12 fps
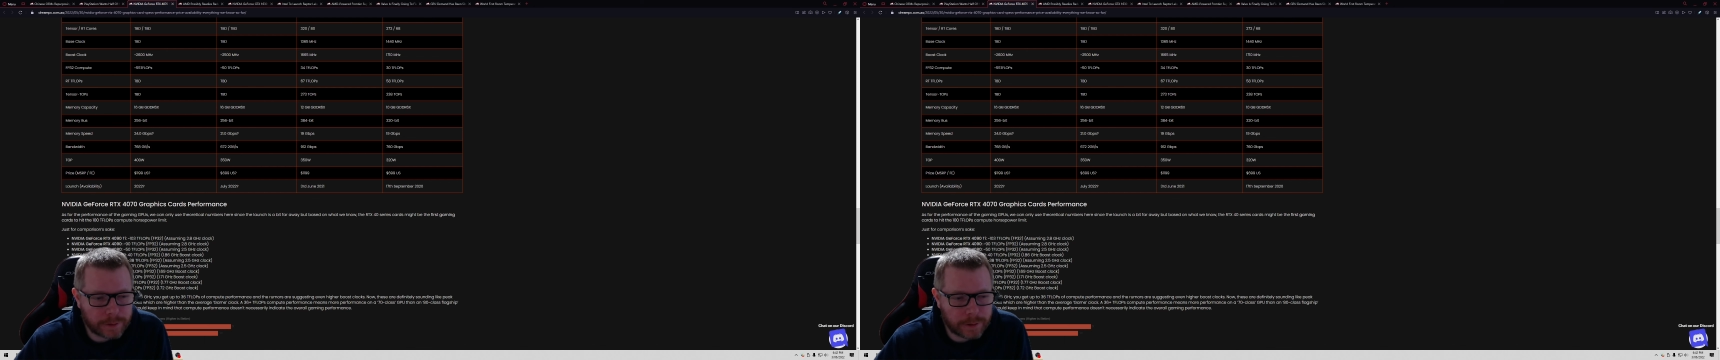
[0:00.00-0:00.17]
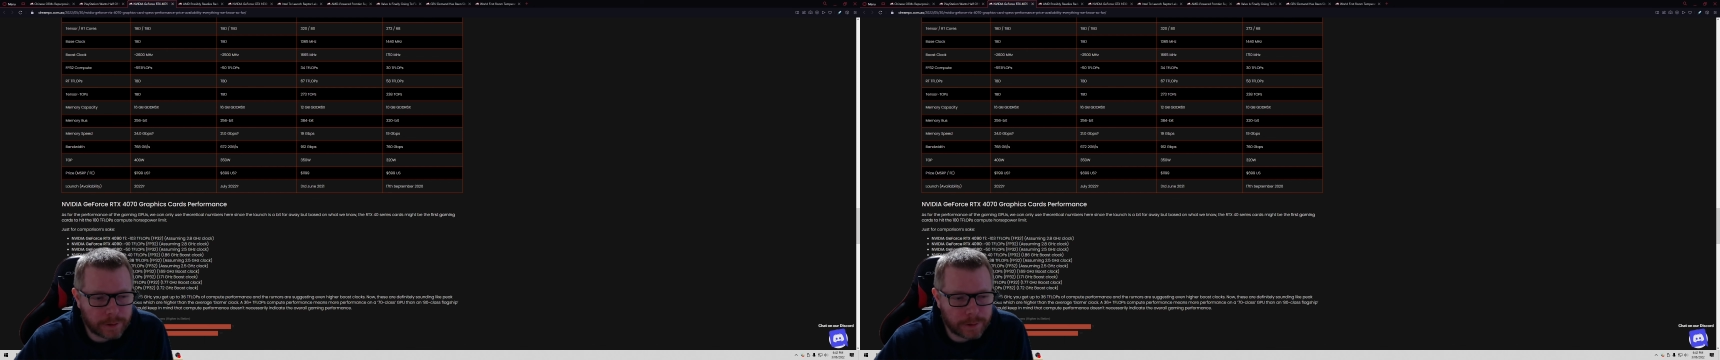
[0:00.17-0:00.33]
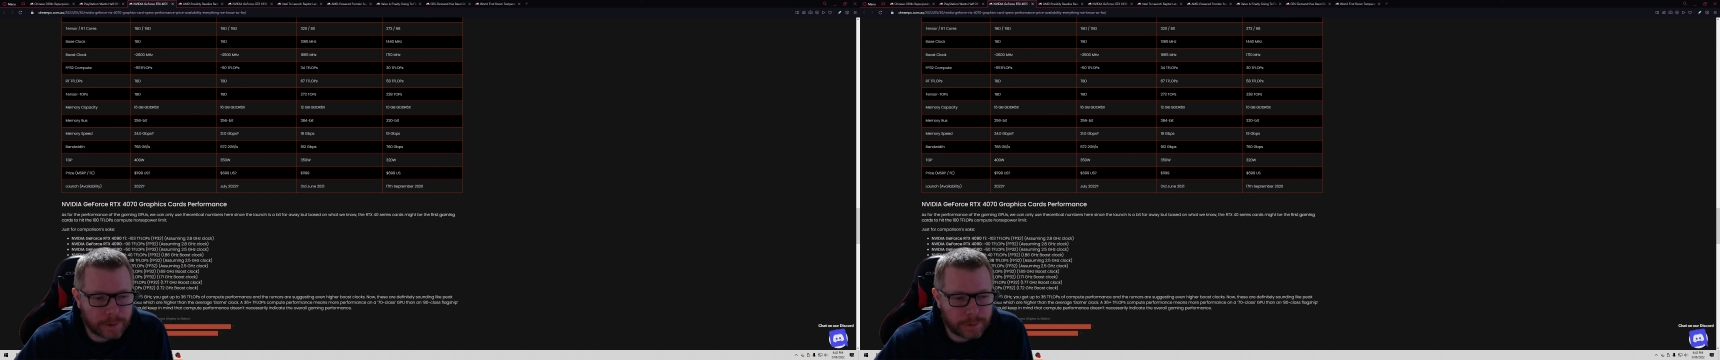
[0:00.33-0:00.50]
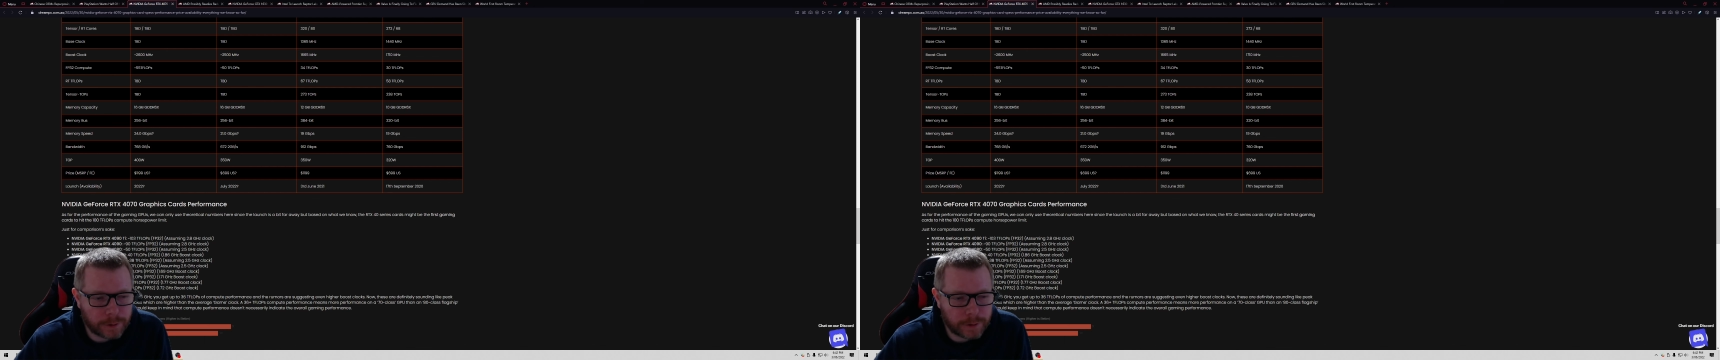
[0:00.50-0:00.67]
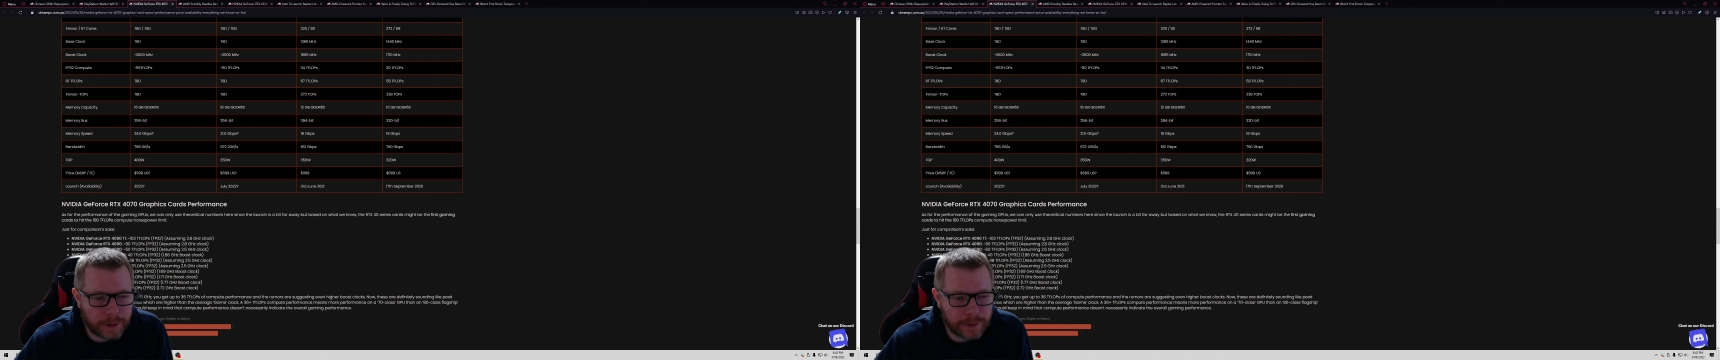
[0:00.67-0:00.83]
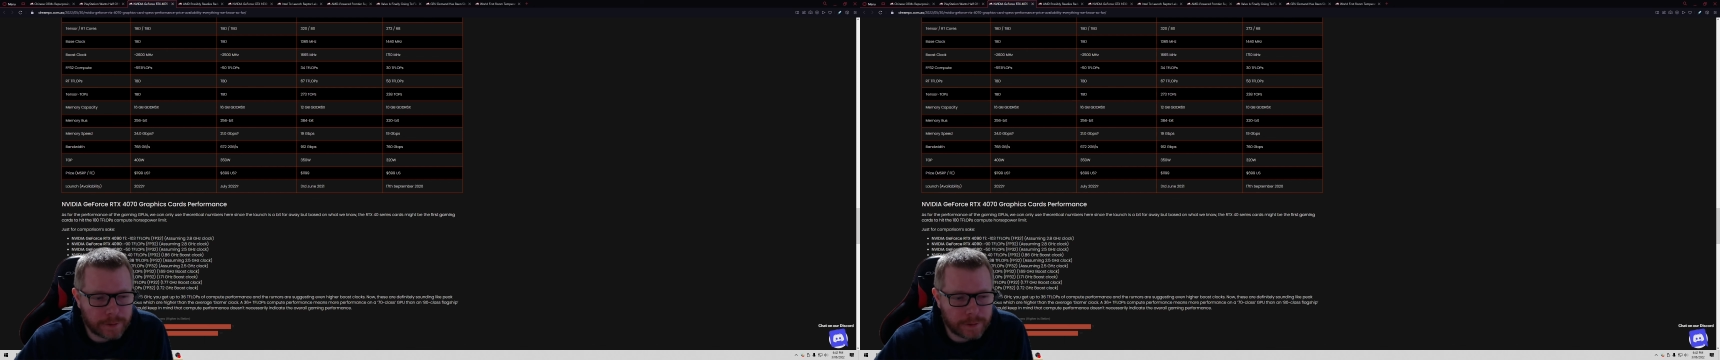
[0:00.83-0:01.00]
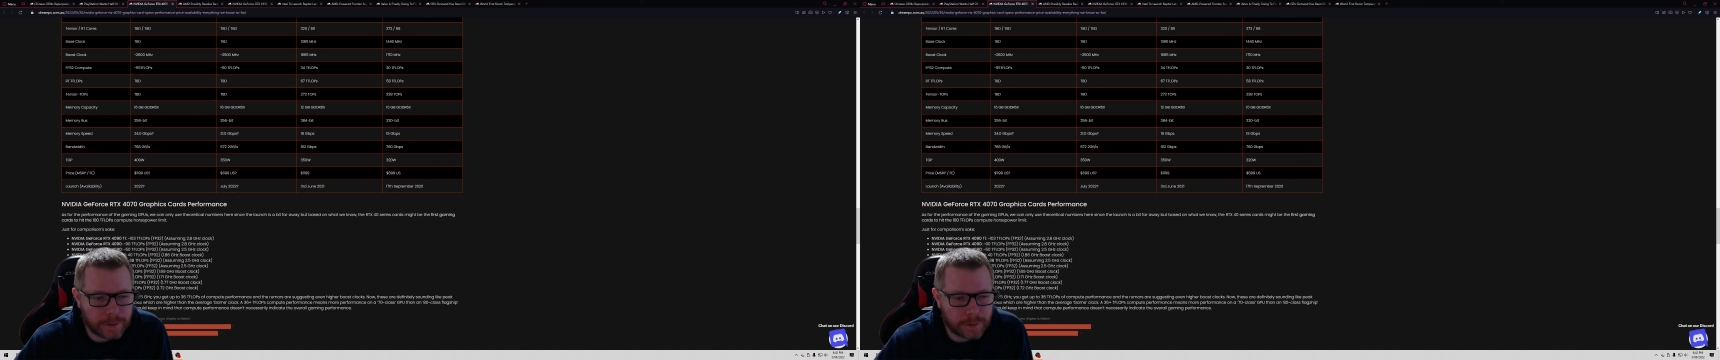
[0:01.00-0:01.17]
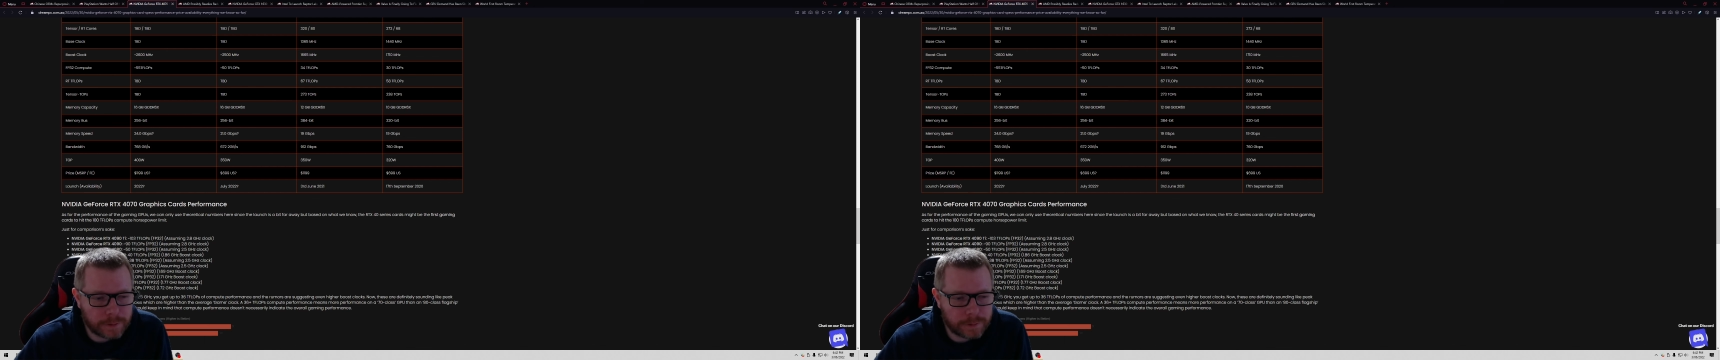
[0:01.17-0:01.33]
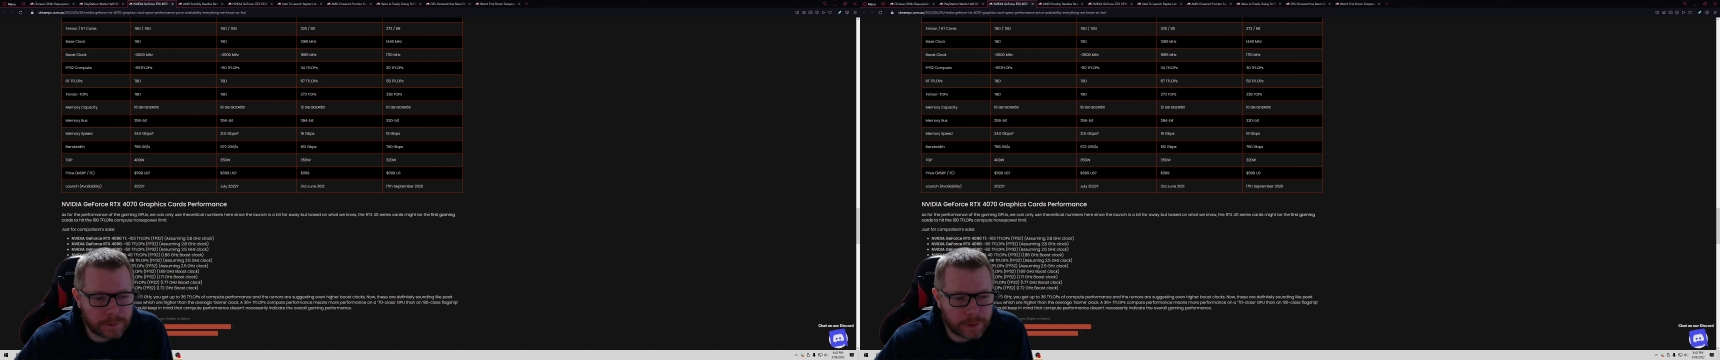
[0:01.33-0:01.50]
4080,
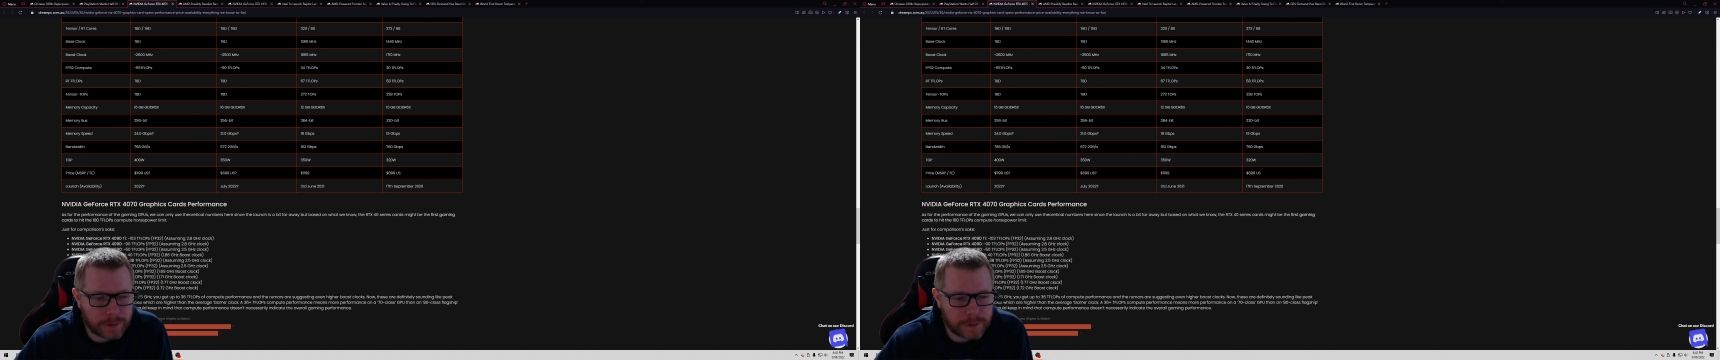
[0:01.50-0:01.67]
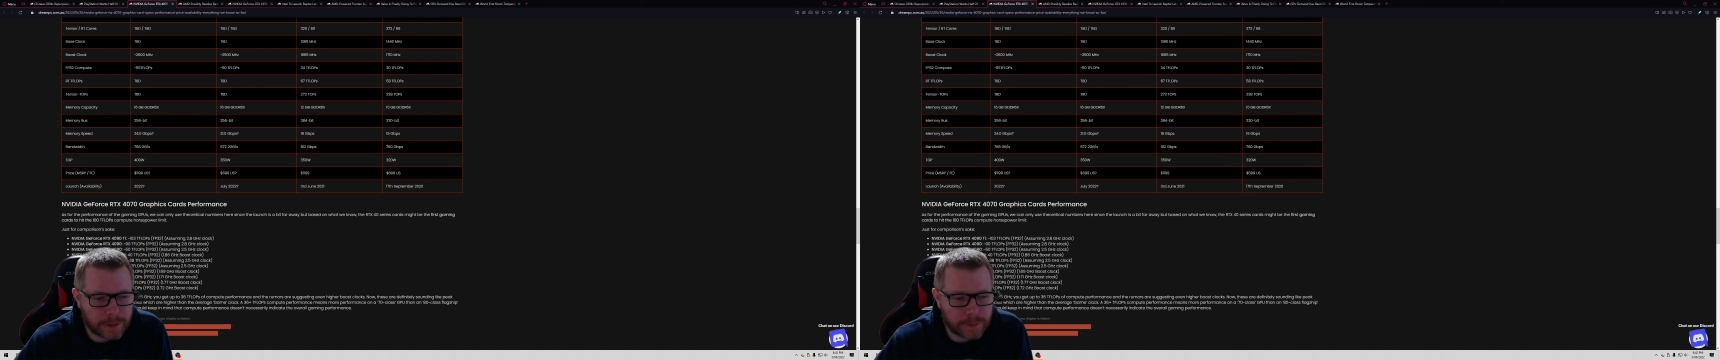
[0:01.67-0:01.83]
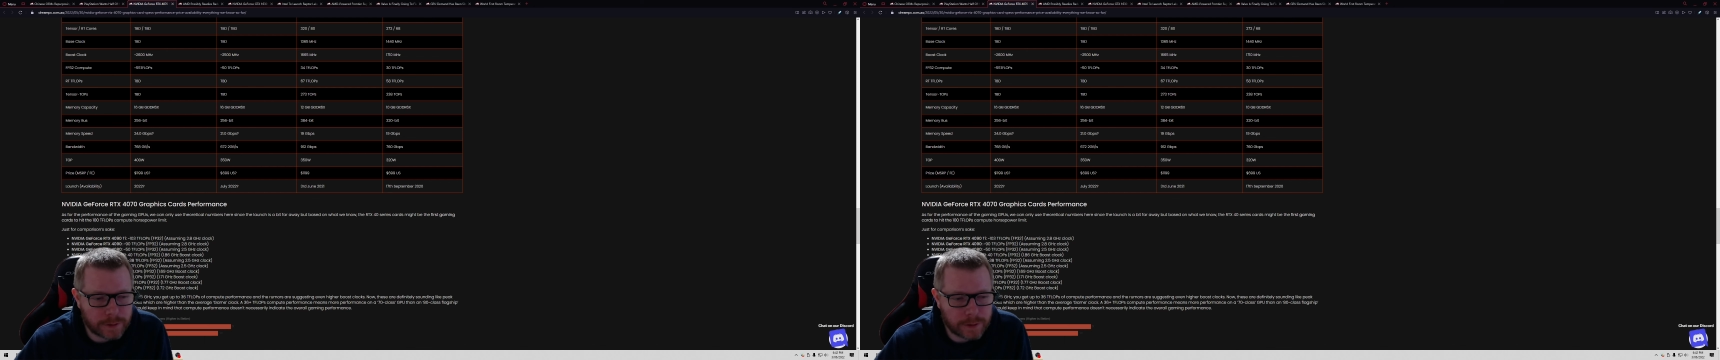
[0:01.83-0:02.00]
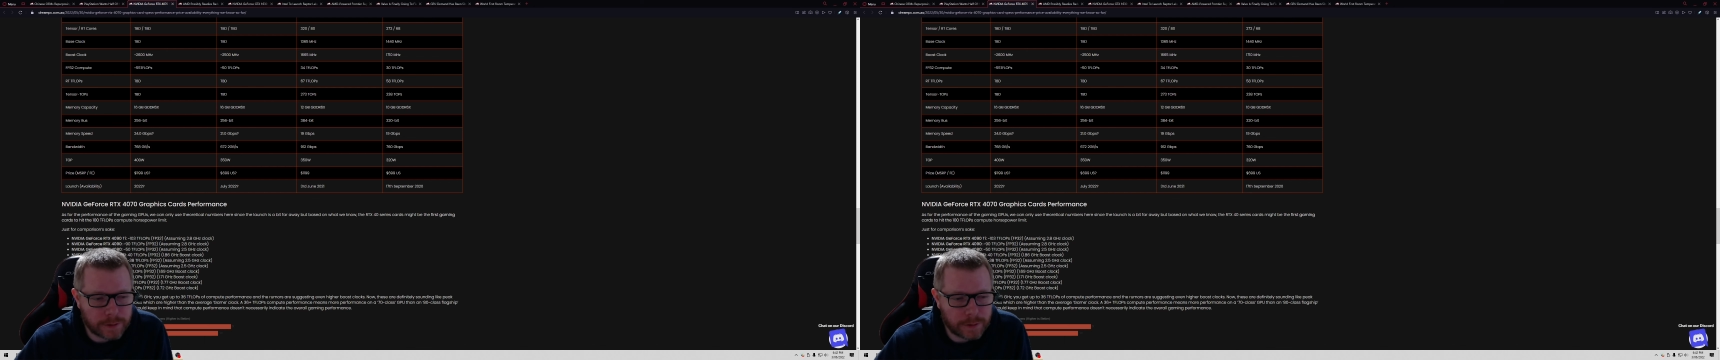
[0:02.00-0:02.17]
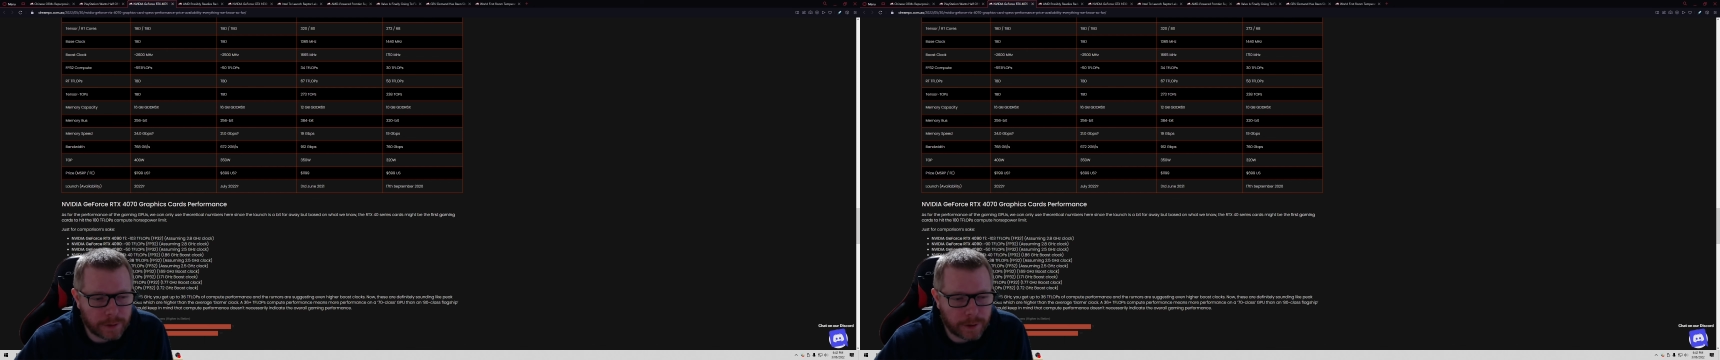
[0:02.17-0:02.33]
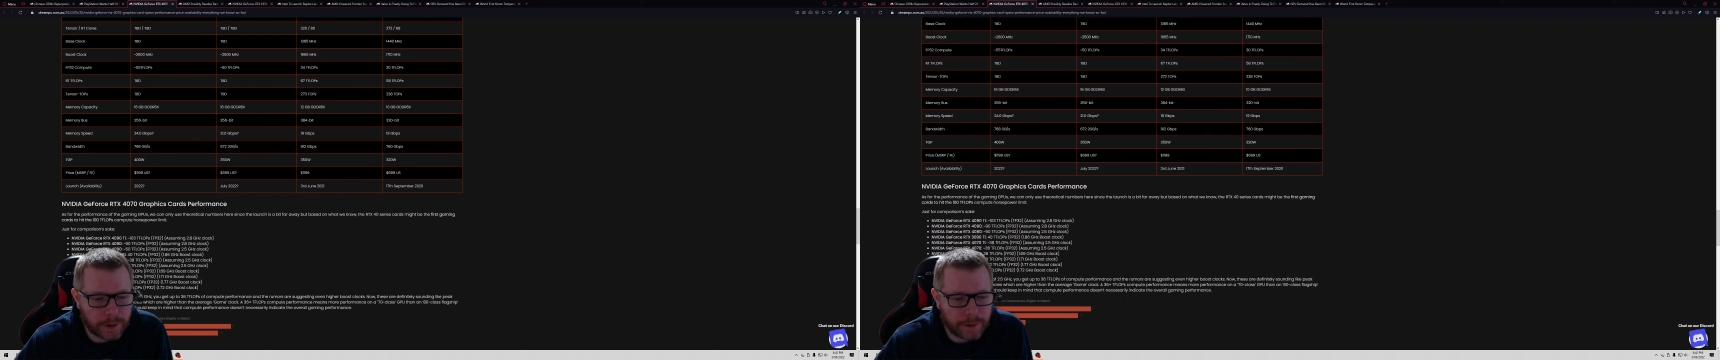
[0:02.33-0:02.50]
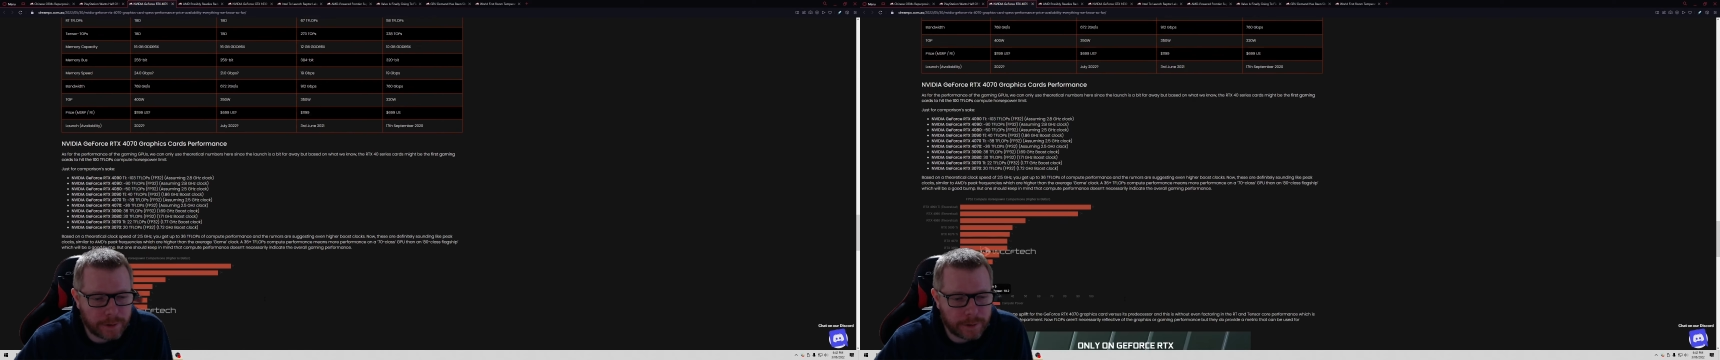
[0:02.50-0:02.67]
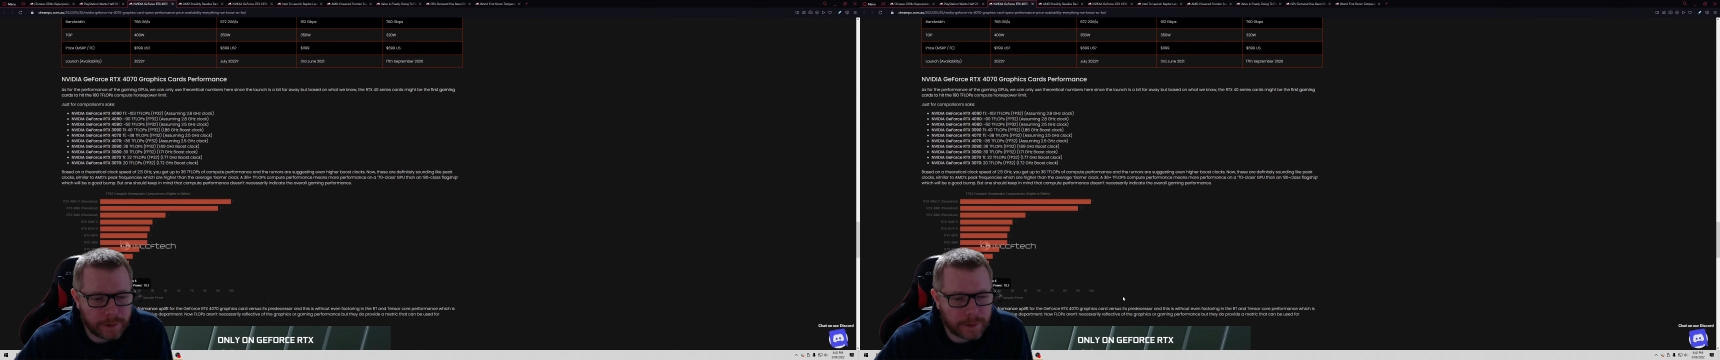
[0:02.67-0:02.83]
4070 Ti,